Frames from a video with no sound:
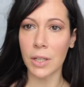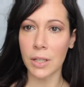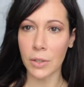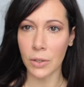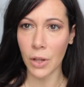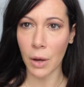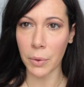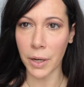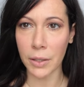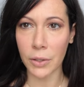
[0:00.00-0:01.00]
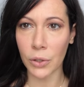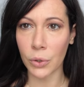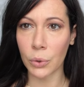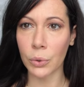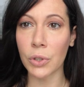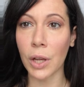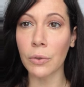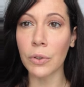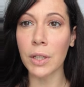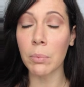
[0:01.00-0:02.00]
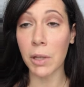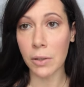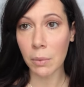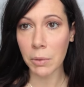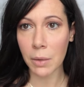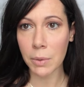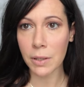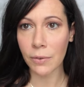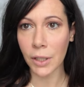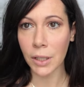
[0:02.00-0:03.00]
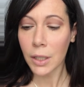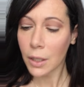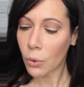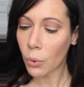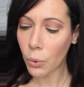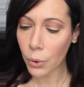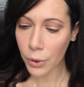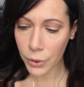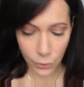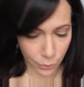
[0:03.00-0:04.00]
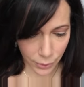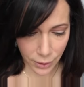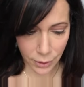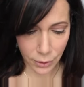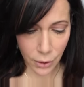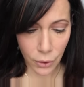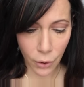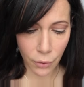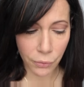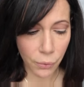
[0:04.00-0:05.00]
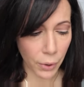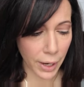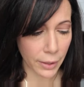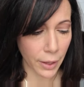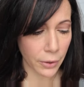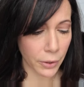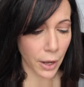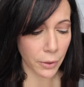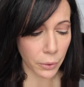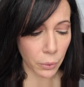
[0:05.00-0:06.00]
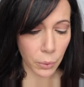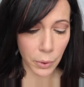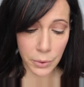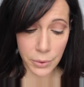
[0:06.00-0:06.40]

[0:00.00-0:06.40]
is not what I do generally, but sometimes it's fun, or you can go for a lighter color or